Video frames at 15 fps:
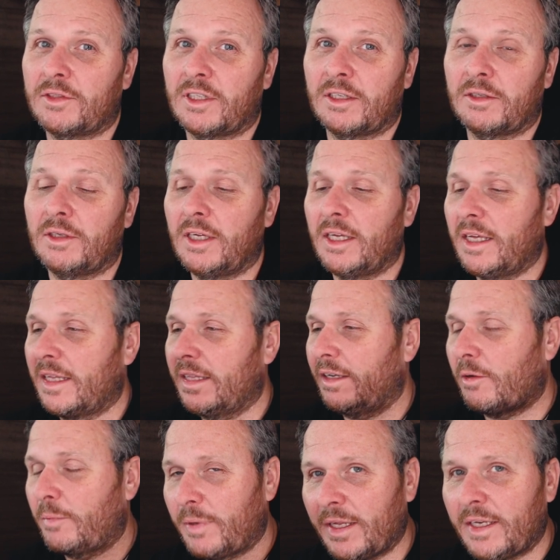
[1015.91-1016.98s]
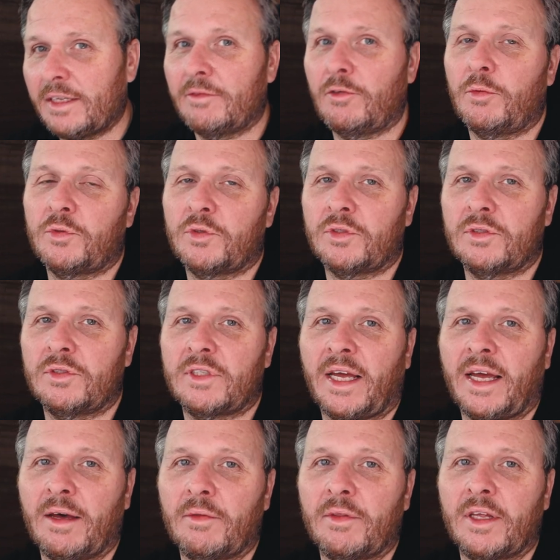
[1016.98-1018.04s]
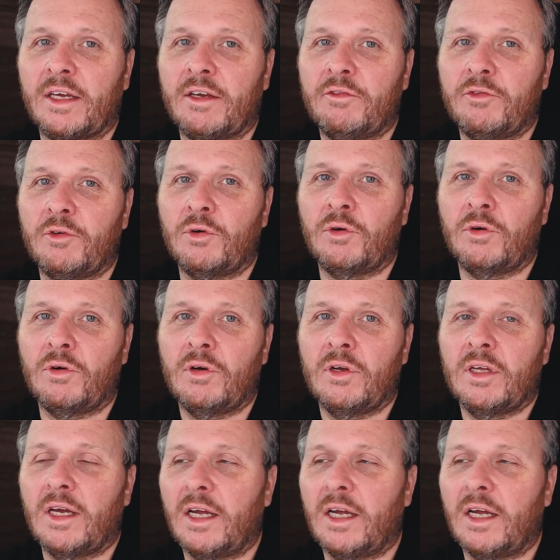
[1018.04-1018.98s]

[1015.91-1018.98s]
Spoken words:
So there are plenty of options out there for